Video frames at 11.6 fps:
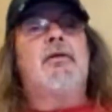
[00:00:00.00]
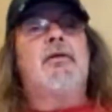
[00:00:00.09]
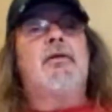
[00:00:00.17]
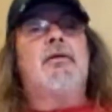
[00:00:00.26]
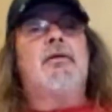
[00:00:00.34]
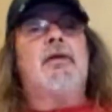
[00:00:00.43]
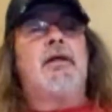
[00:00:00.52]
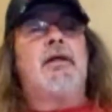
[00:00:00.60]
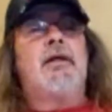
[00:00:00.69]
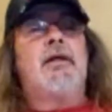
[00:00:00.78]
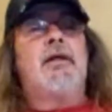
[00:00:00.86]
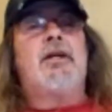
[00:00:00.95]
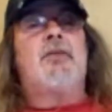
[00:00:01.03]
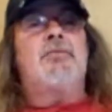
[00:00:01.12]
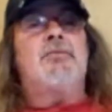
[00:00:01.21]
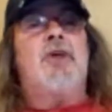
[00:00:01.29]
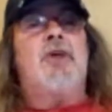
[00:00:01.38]
I'll end up
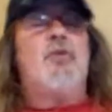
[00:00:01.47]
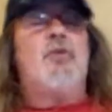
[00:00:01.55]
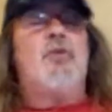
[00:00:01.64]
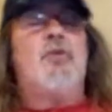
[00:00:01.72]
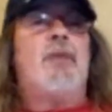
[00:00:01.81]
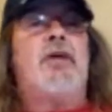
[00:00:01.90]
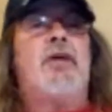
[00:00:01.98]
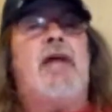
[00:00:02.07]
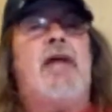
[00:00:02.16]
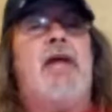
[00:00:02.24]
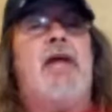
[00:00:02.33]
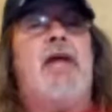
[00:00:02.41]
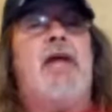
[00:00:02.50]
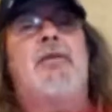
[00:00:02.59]
opening up the other cabinet, getting